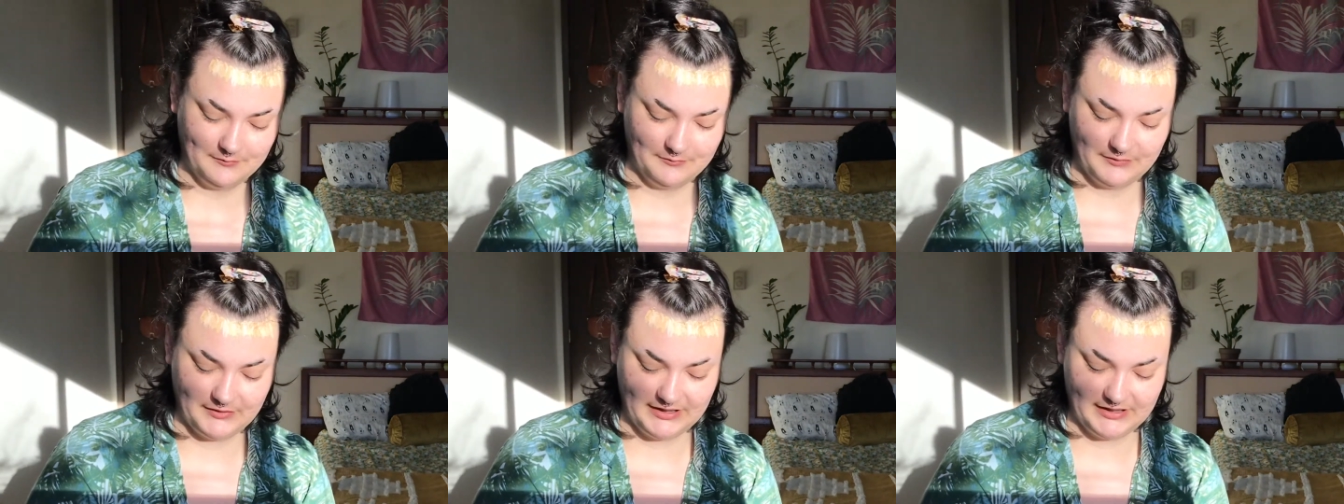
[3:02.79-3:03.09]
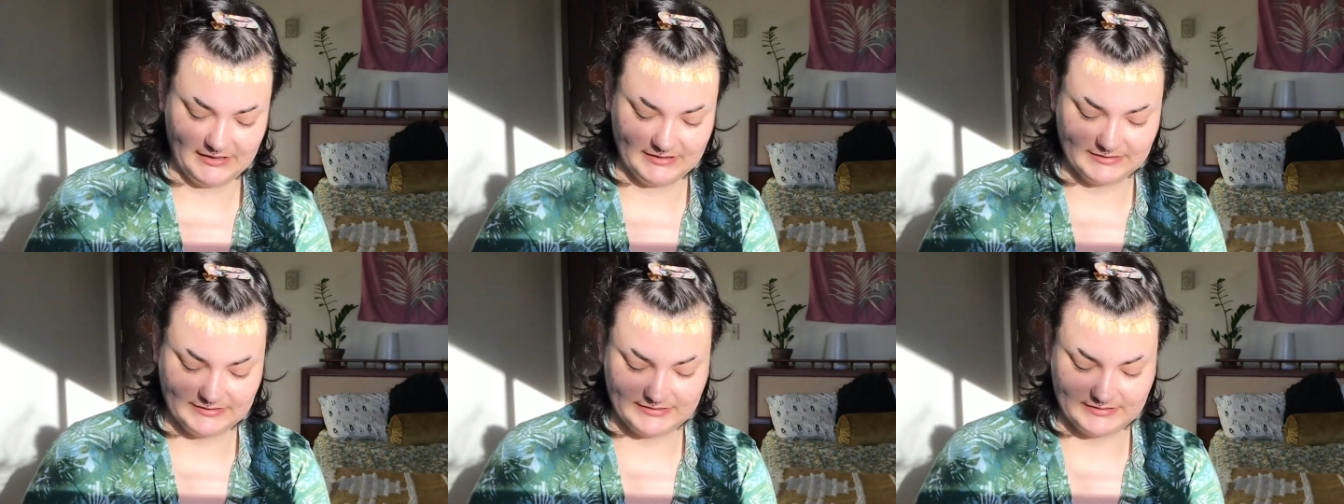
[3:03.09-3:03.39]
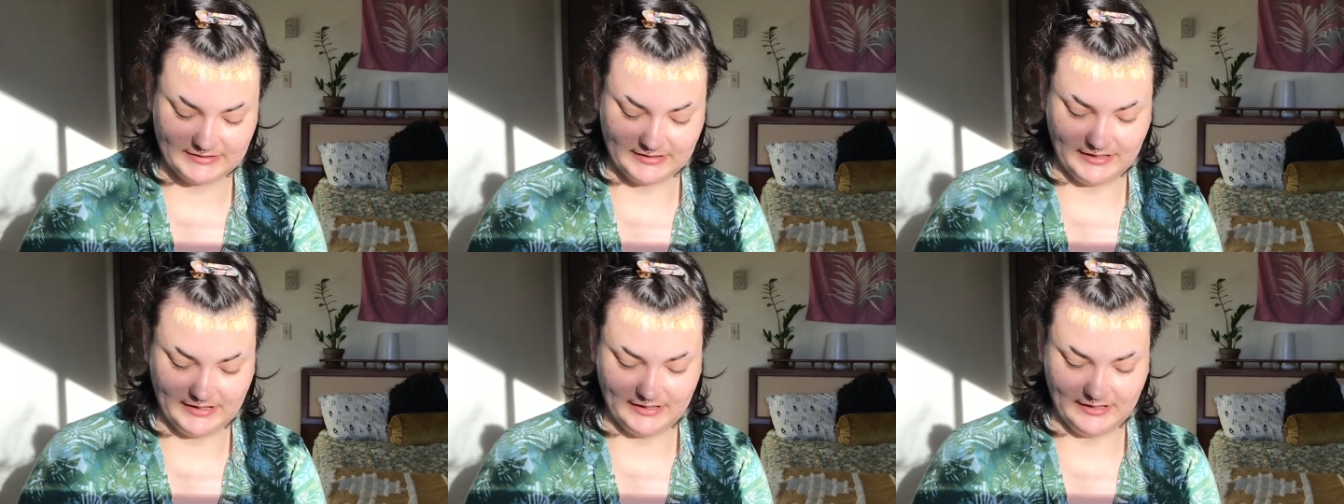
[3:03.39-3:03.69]
But
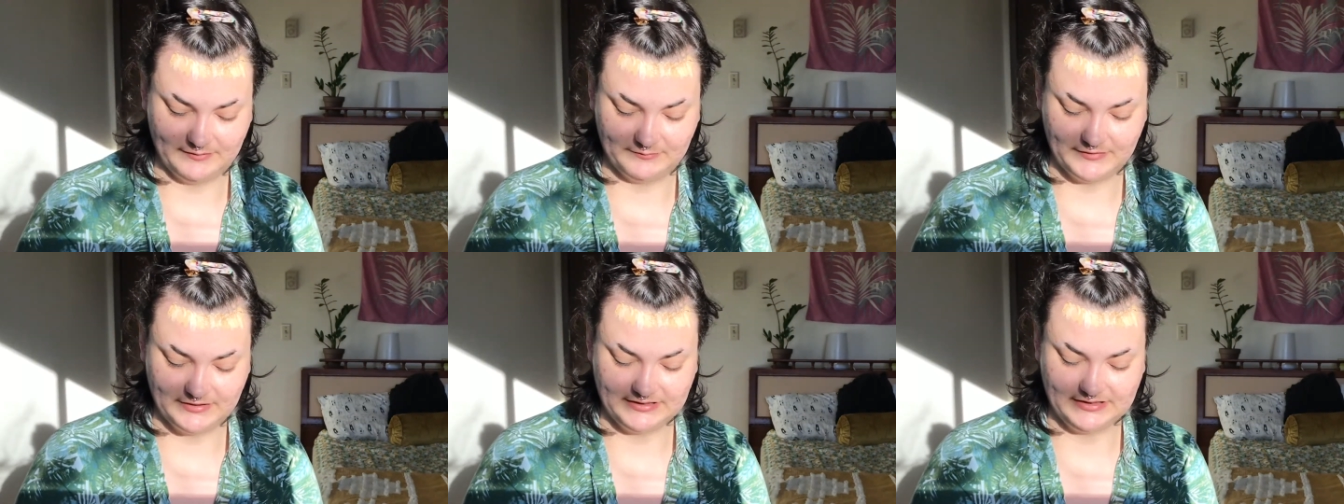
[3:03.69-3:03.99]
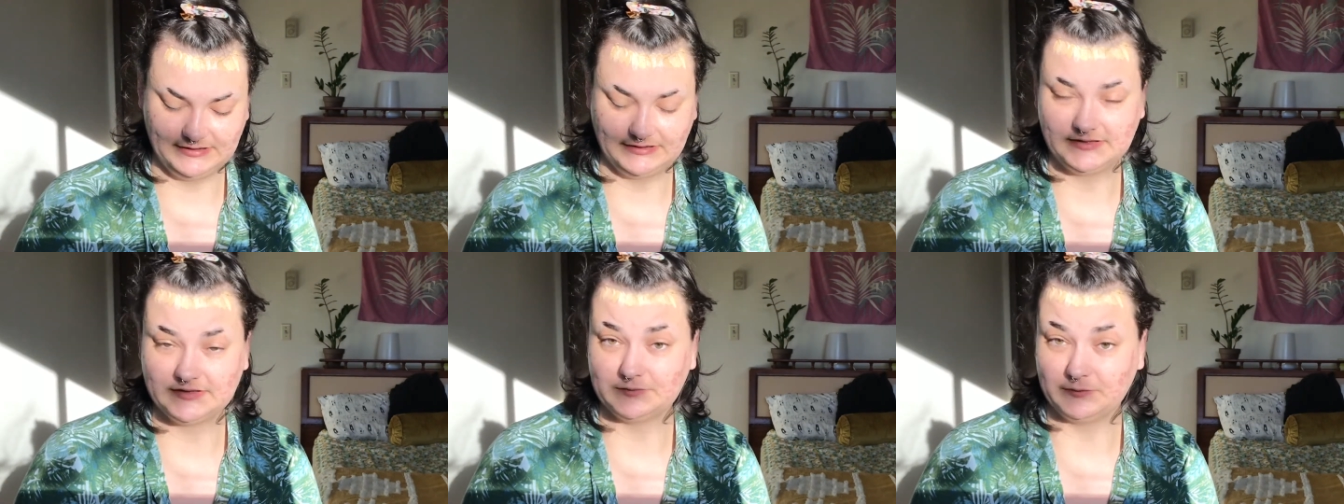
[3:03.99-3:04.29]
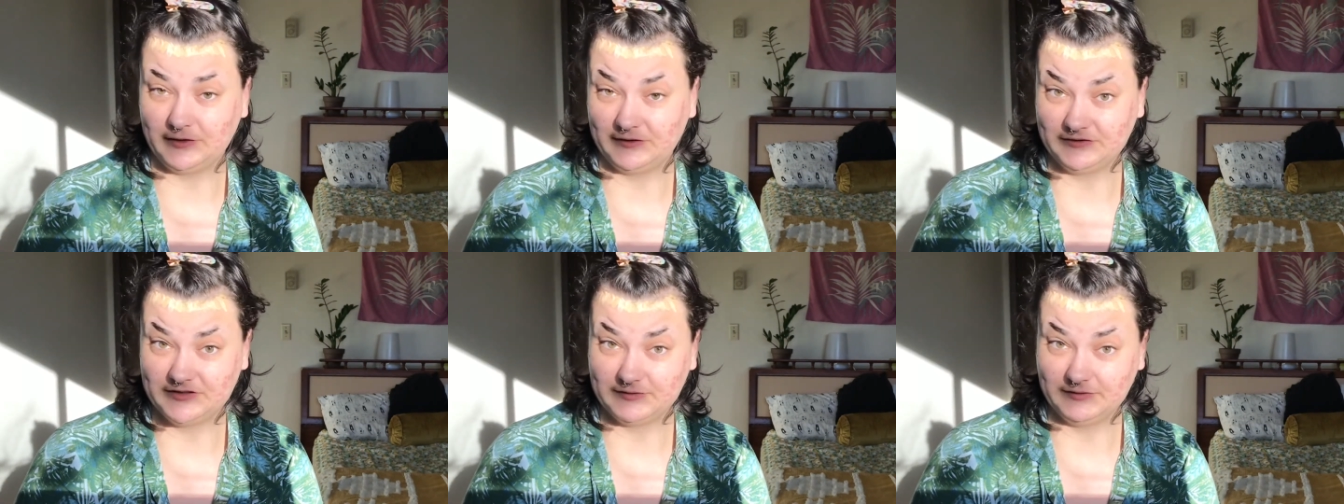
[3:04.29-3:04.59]
um,
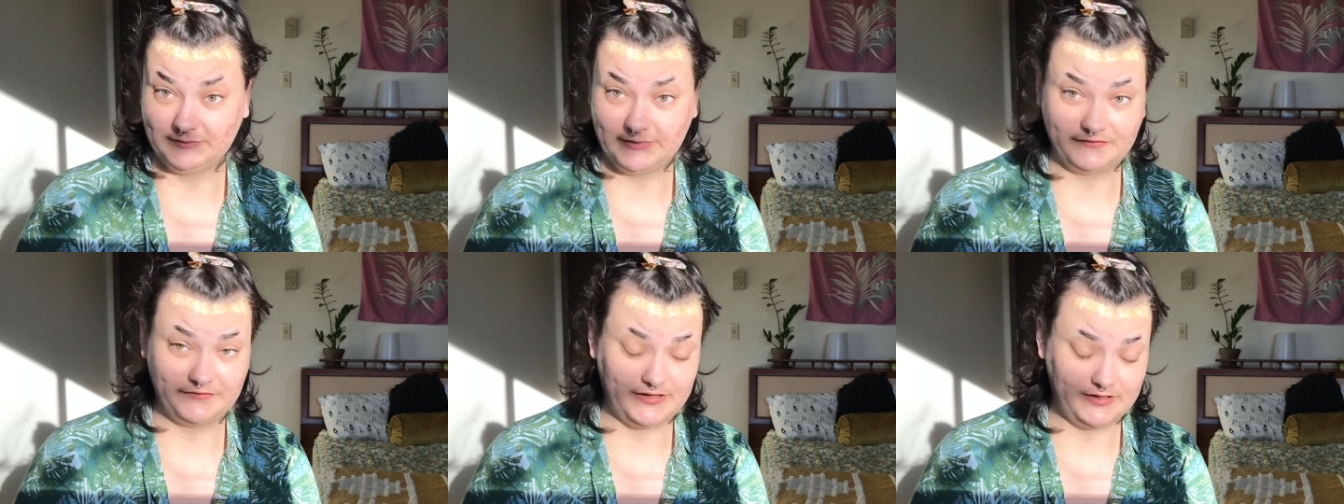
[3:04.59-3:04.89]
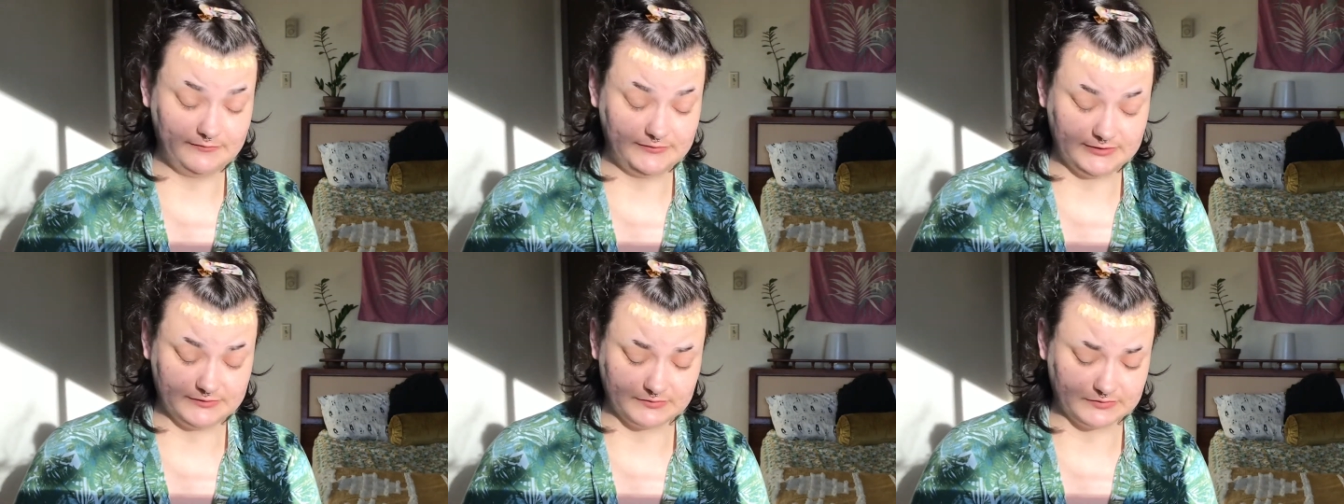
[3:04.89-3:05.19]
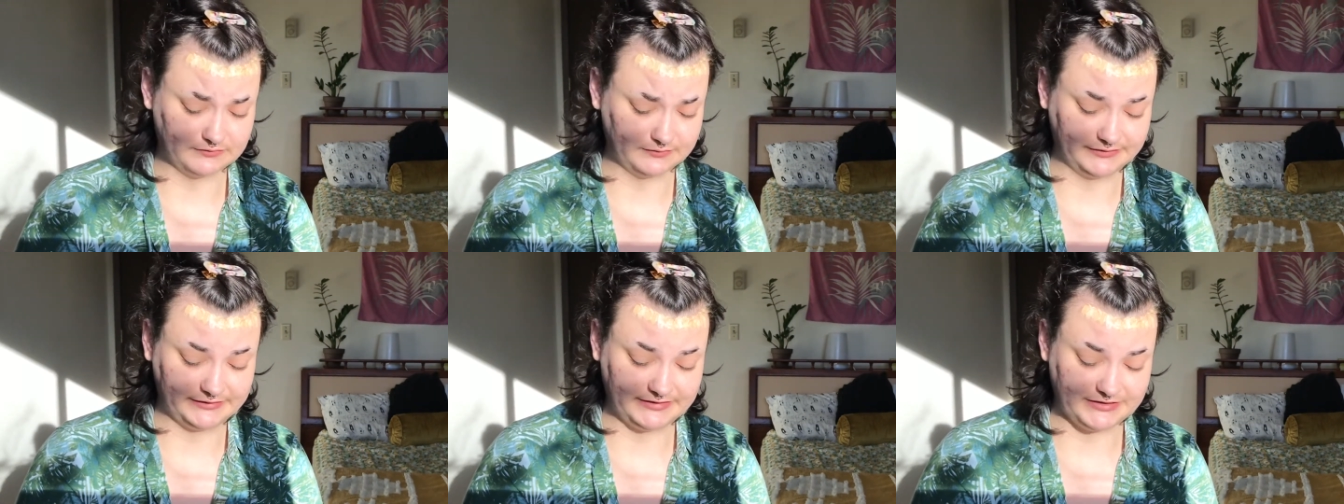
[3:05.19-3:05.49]
some of my family were
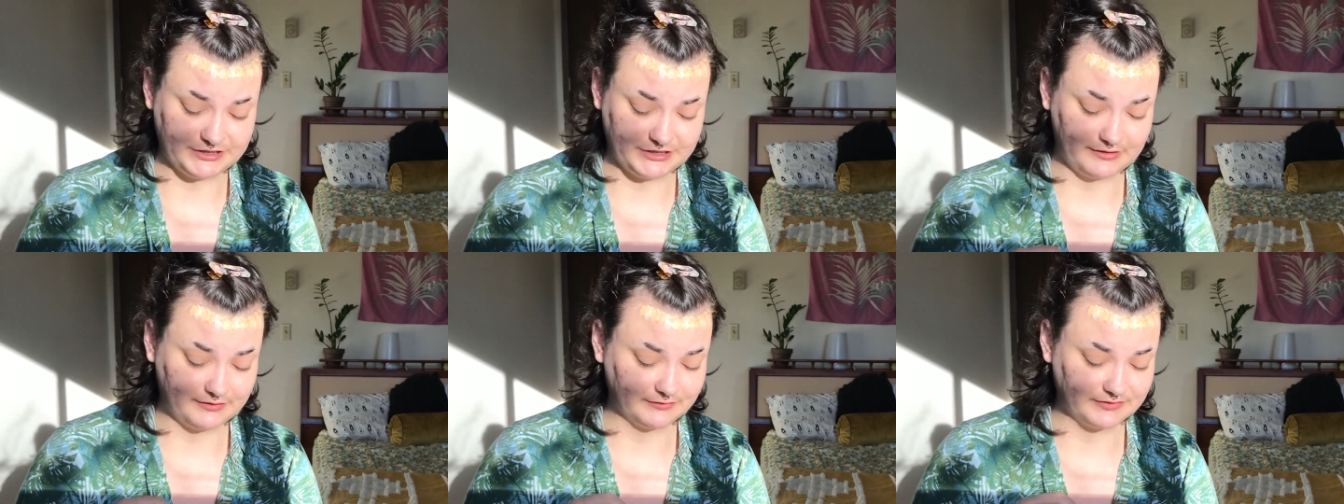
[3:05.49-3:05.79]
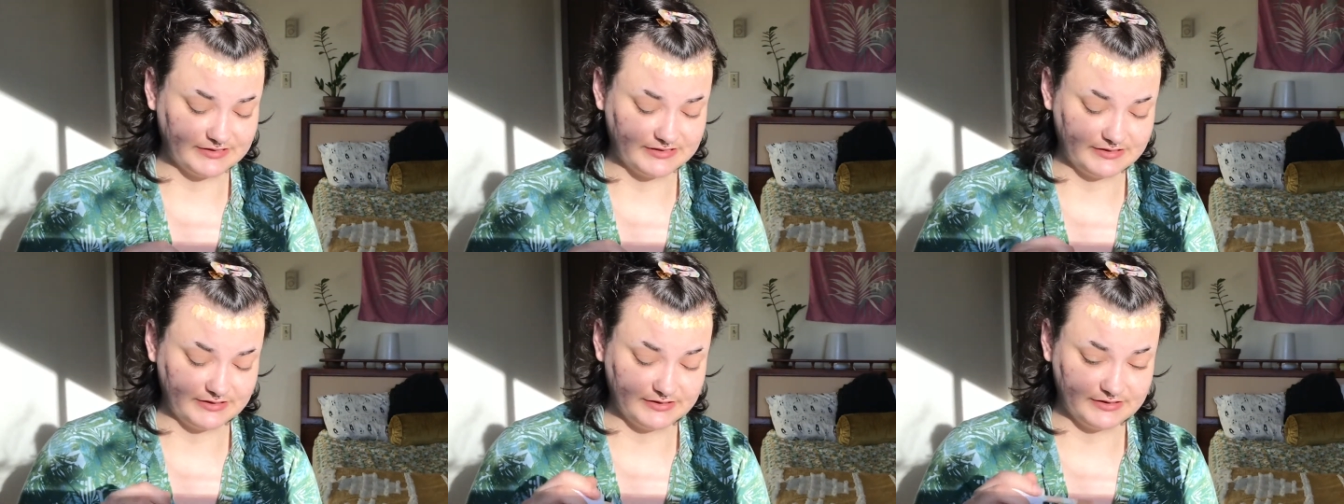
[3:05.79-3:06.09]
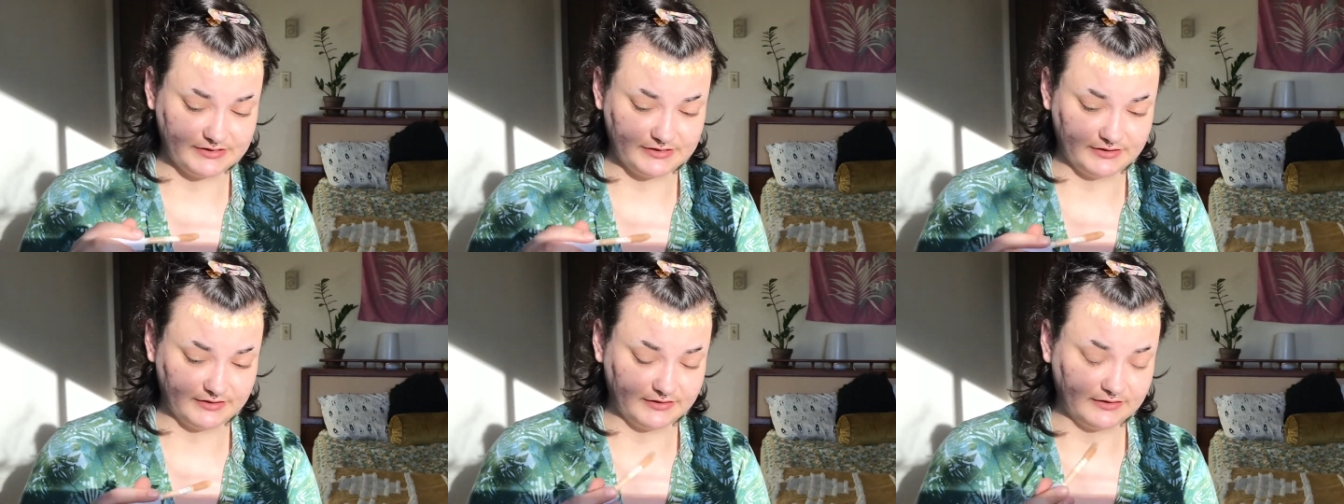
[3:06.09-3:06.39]
really generous this
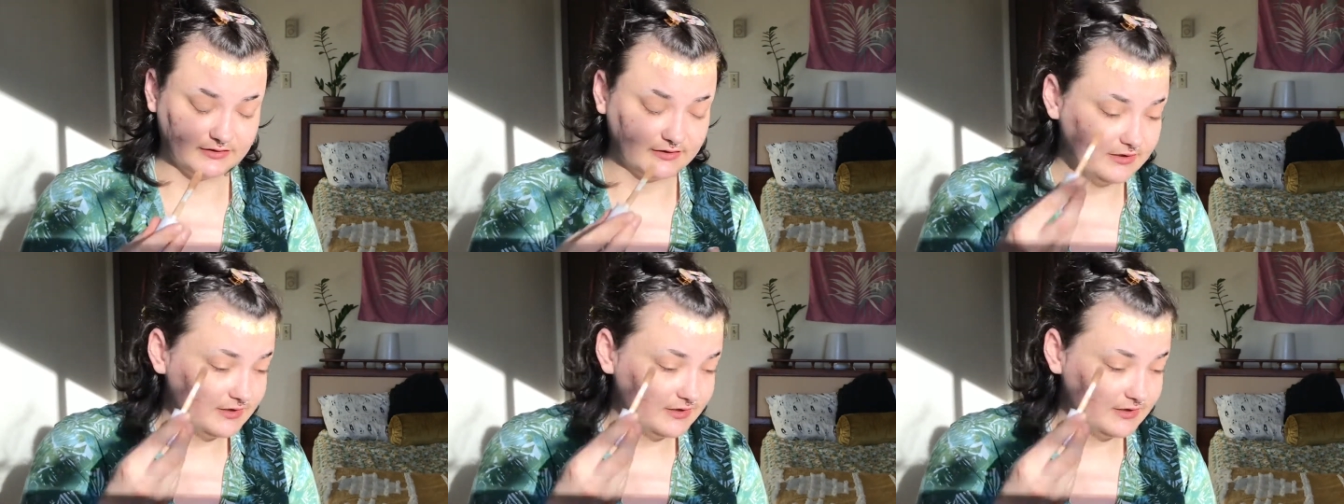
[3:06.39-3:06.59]
year